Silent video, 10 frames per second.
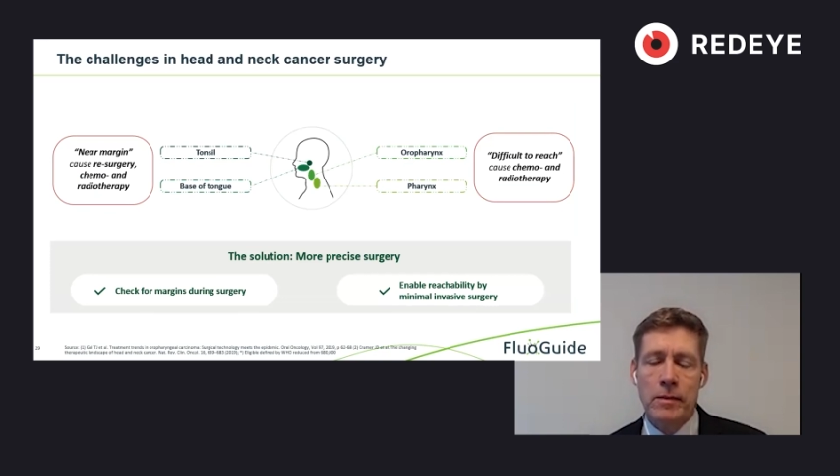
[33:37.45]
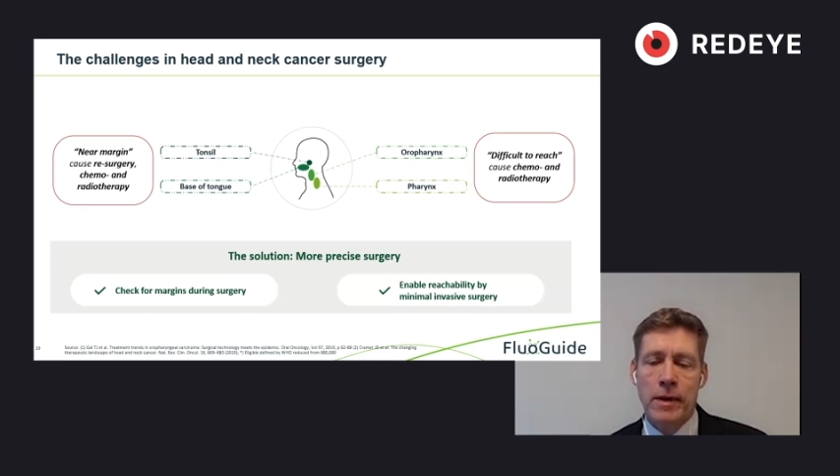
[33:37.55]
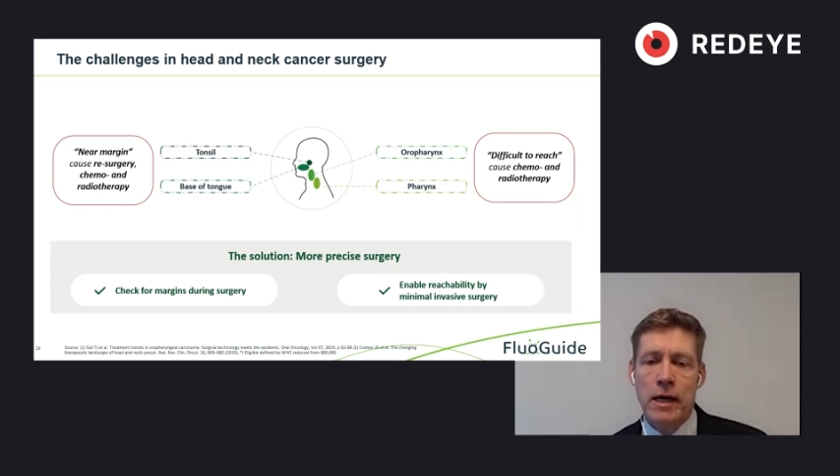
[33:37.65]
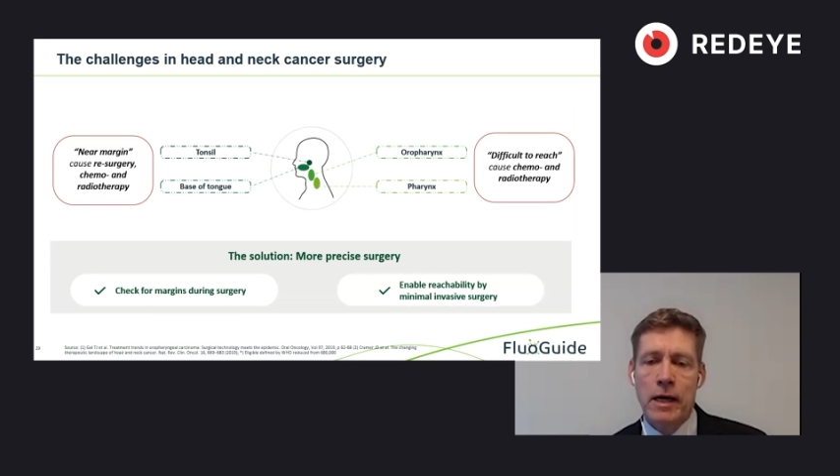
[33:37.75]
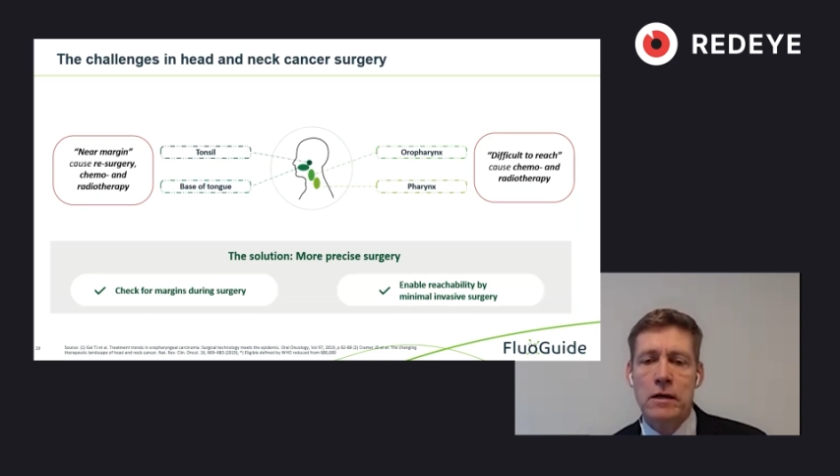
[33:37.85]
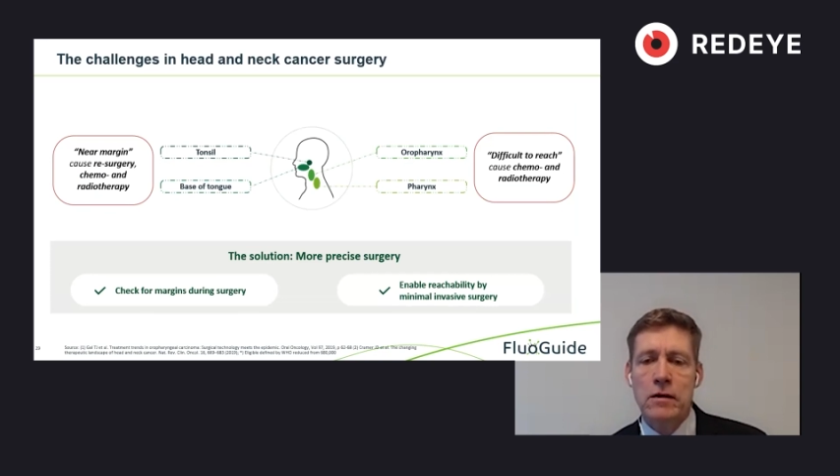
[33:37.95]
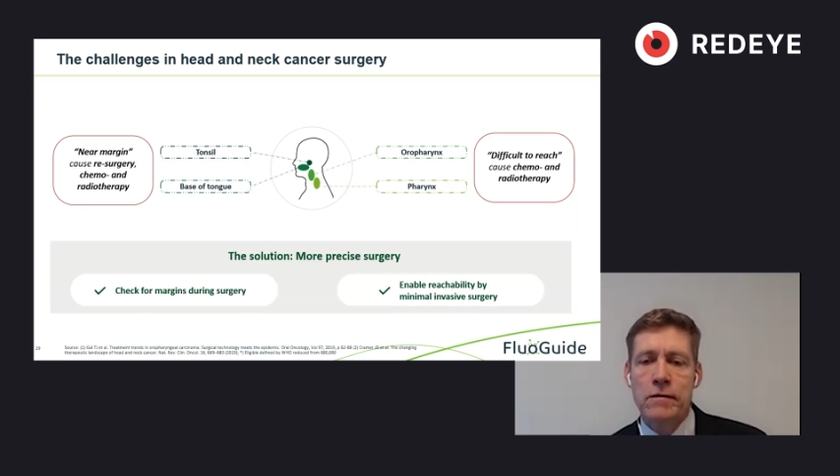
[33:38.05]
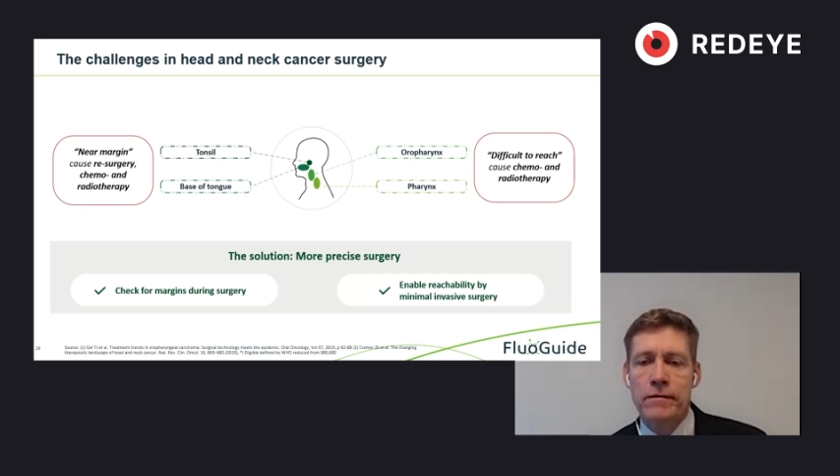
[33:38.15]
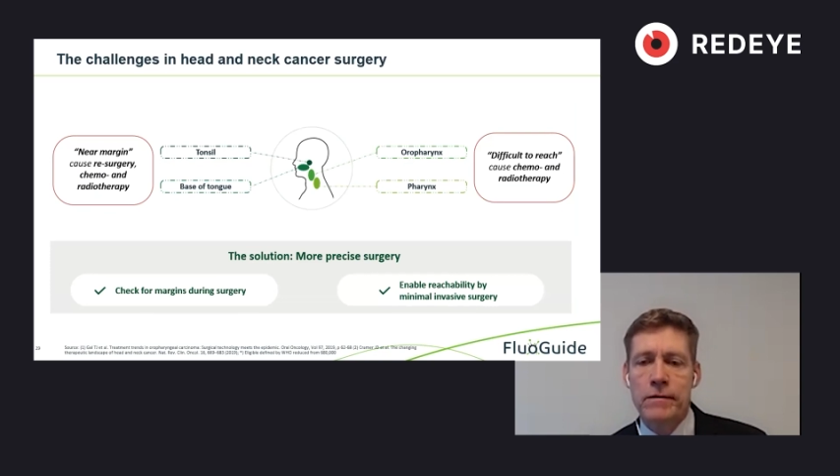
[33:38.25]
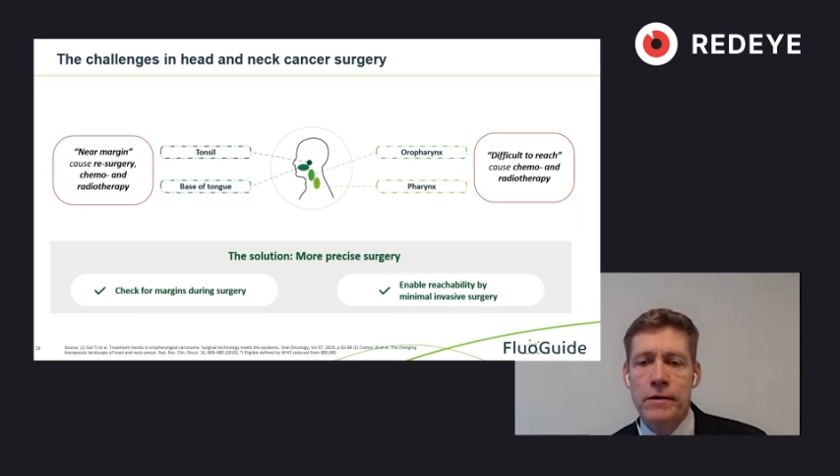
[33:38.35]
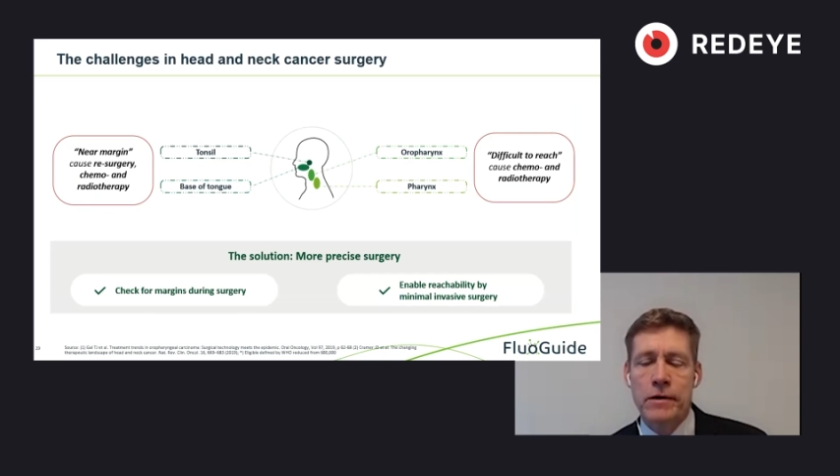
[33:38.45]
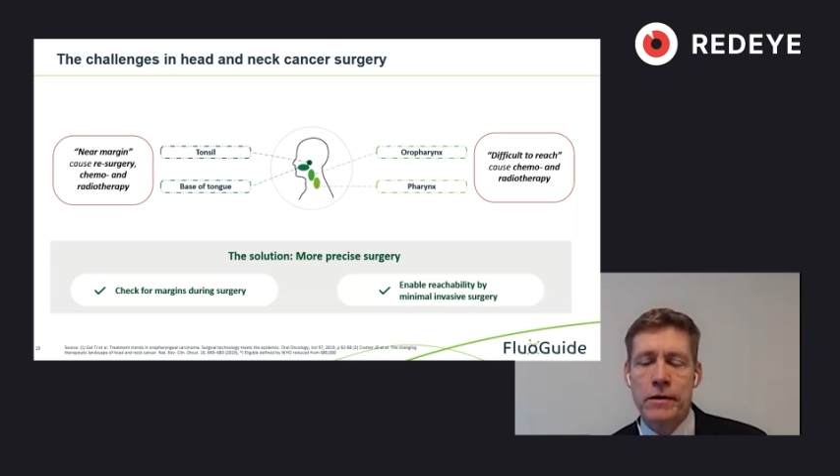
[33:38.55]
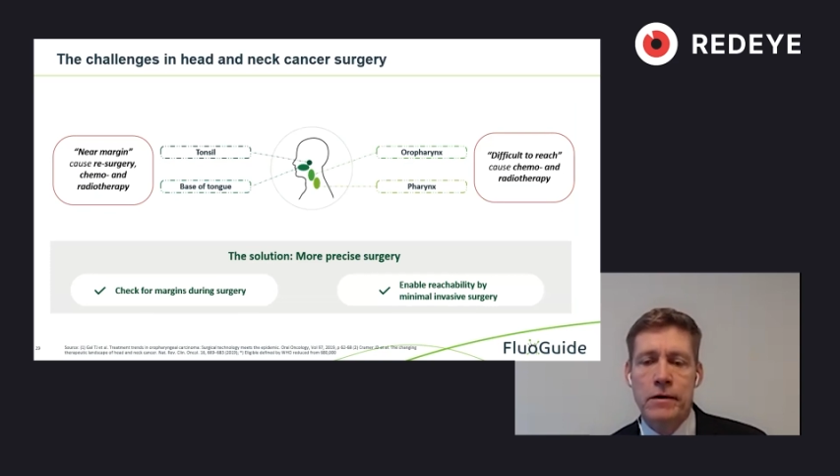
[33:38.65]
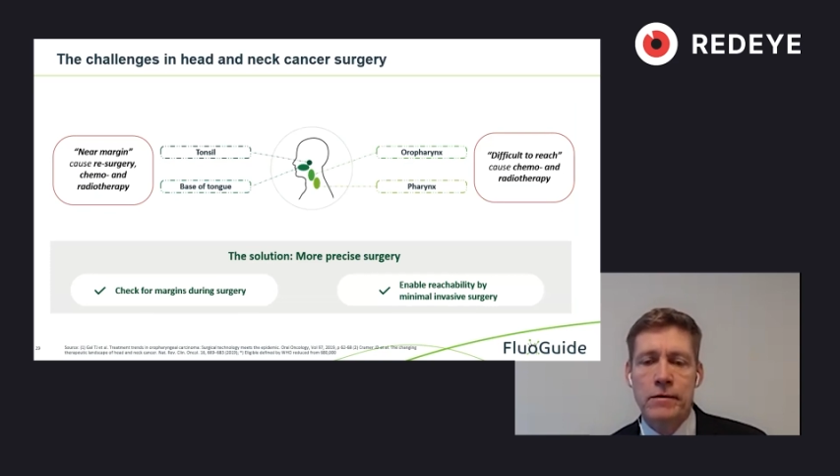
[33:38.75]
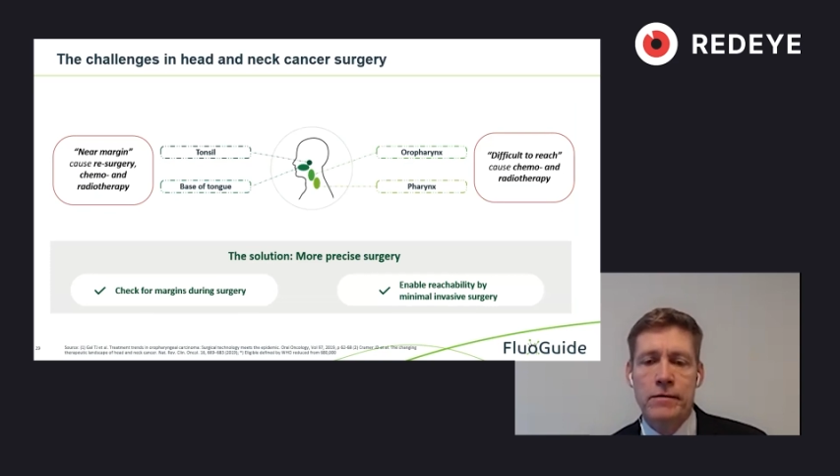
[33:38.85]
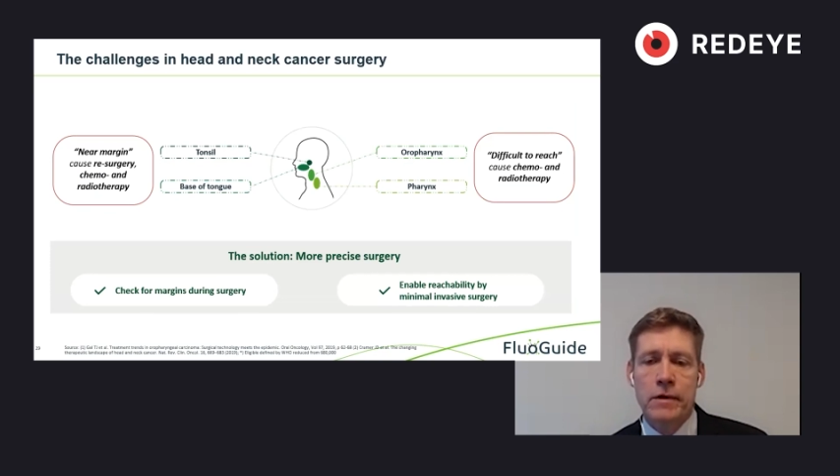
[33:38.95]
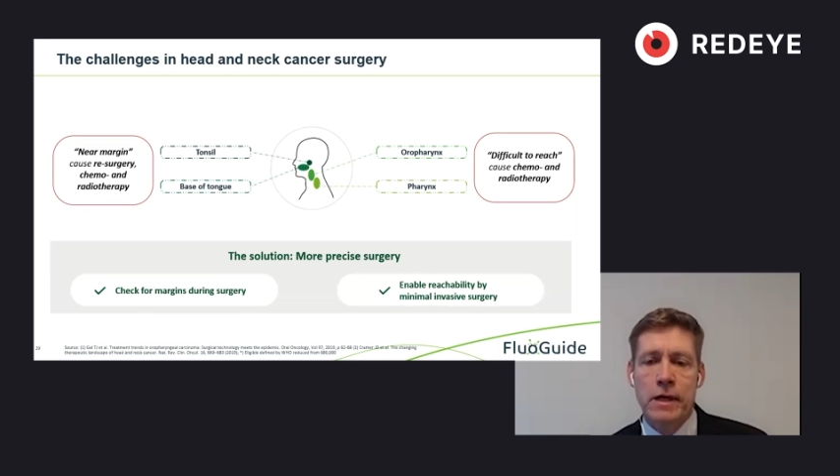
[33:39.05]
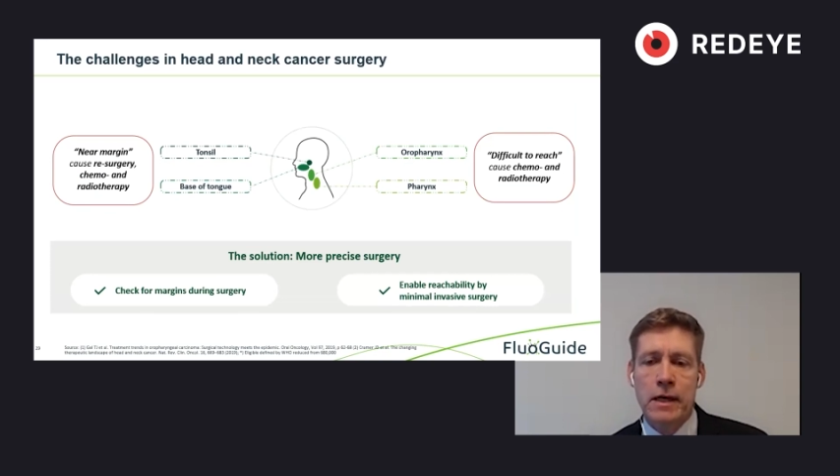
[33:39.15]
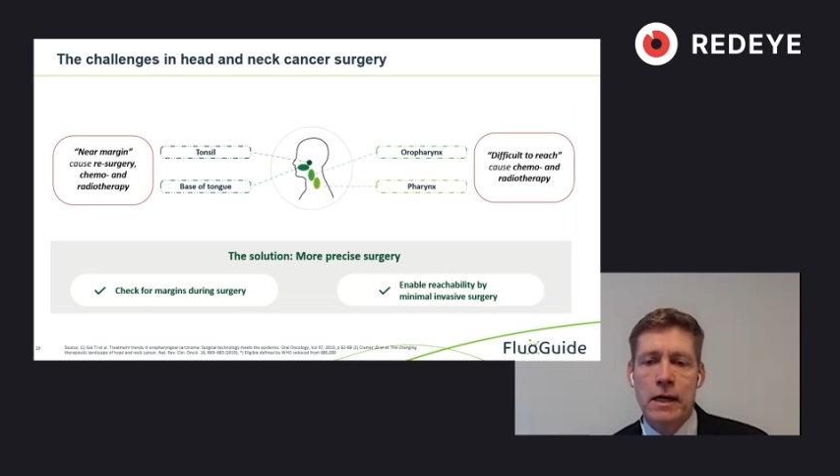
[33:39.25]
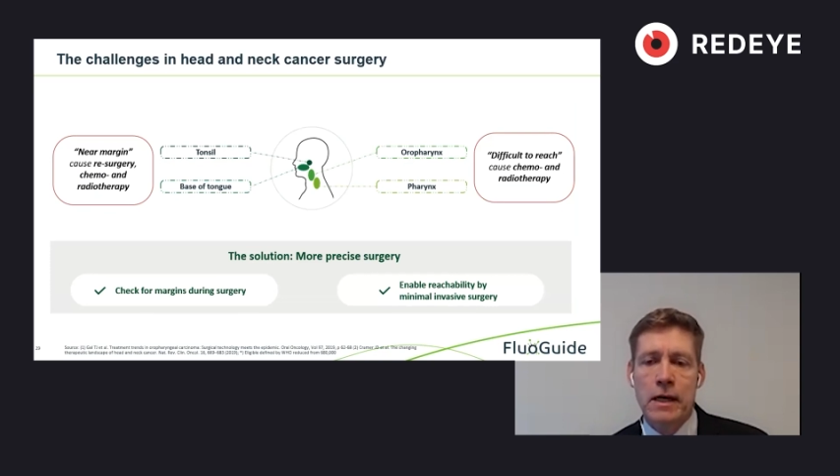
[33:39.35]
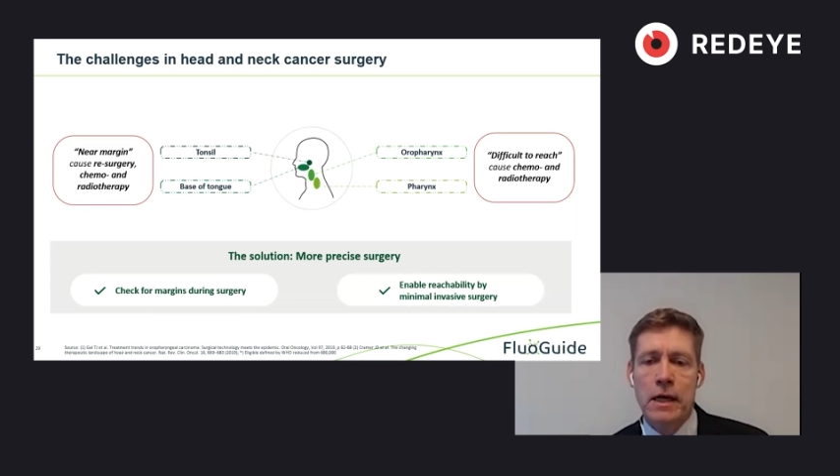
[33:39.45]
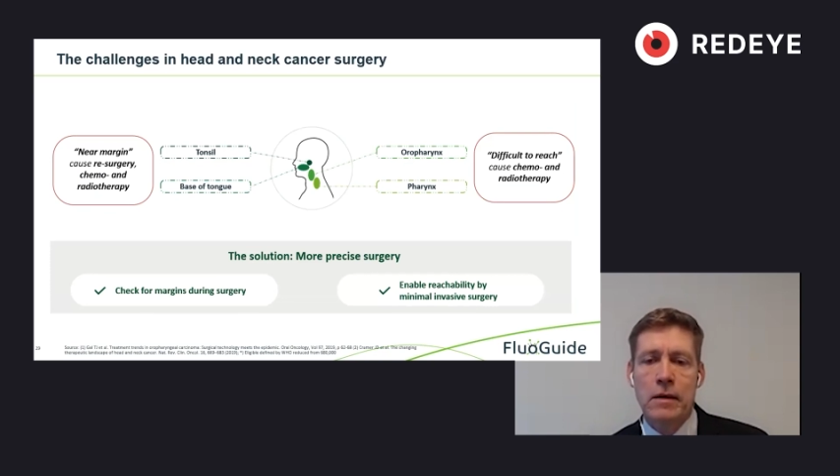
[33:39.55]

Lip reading: part of the head and neck,